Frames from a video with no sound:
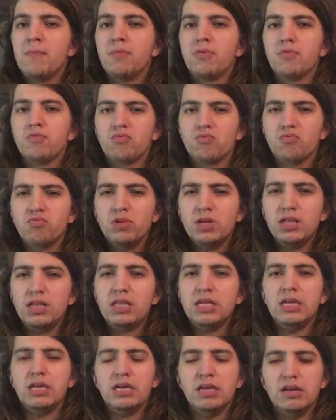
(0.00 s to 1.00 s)
But
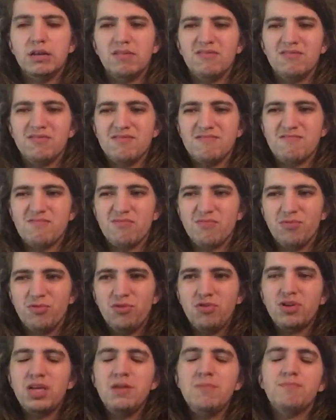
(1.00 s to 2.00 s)
really,
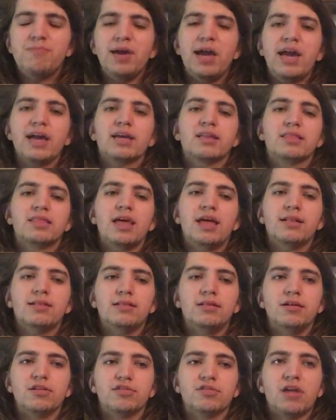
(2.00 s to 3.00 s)
looking back at that
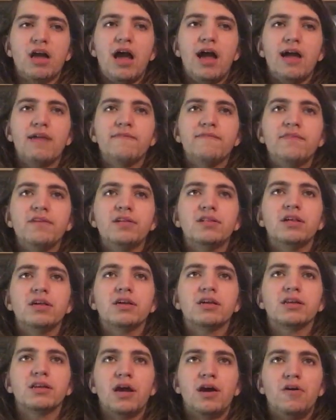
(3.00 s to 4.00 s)
list, I feel
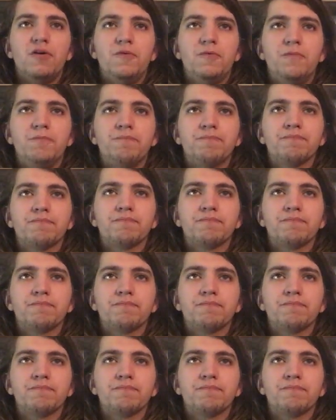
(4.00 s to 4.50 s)
like now,